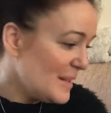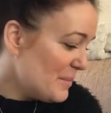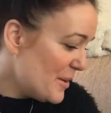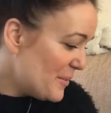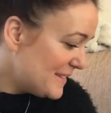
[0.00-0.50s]

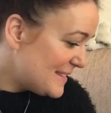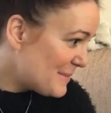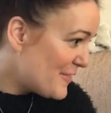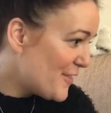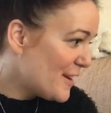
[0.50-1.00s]
My
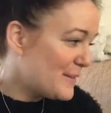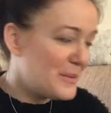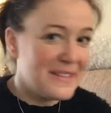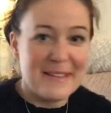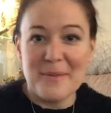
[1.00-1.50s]
first
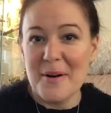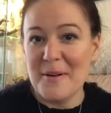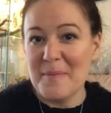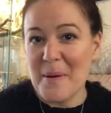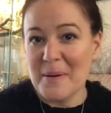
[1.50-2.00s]
Wizarding
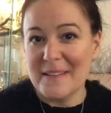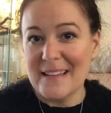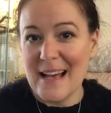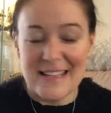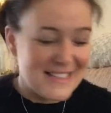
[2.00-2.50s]
World box
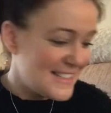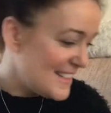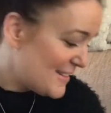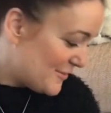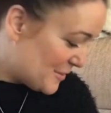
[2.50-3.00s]
set
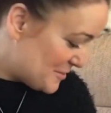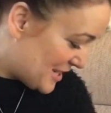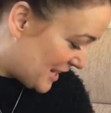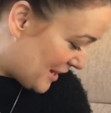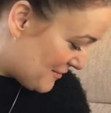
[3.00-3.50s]
from
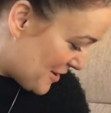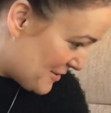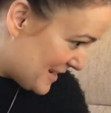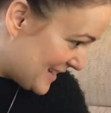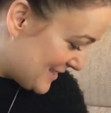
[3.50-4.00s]
JK
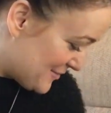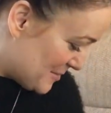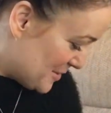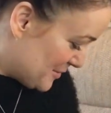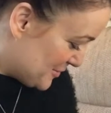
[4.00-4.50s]
Rowling,
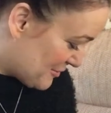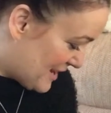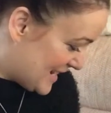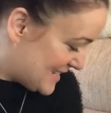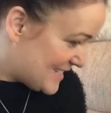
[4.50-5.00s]
from Loot
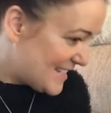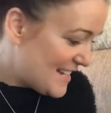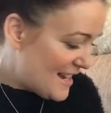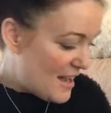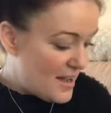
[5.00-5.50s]
Crate.
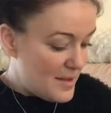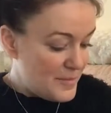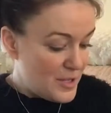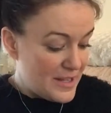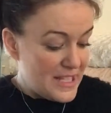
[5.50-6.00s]

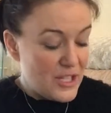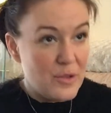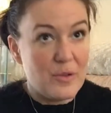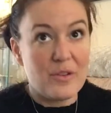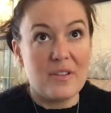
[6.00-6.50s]
Yeah, I think
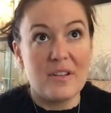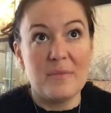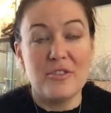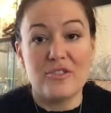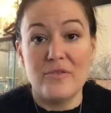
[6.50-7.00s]

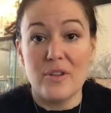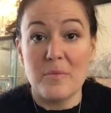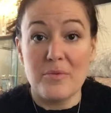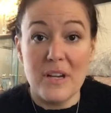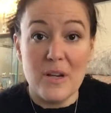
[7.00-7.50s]
I'm not sure if you
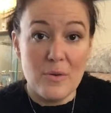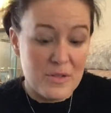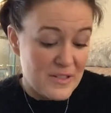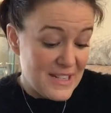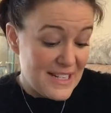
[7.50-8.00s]
can
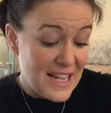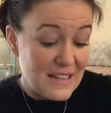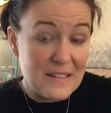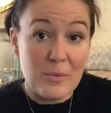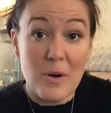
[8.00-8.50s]
pre-order the
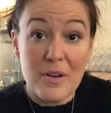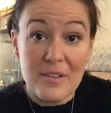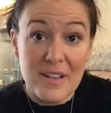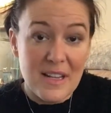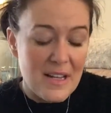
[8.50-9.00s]
next
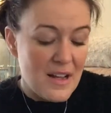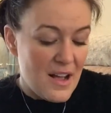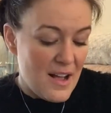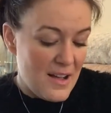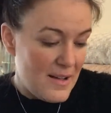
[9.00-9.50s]
one,
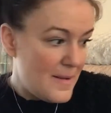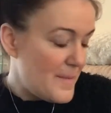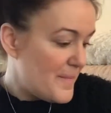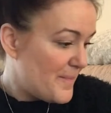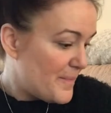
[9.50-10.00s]

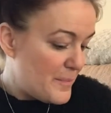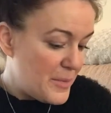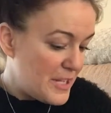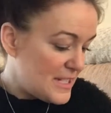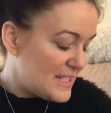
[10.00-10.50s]

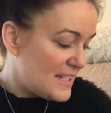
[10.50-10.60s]
but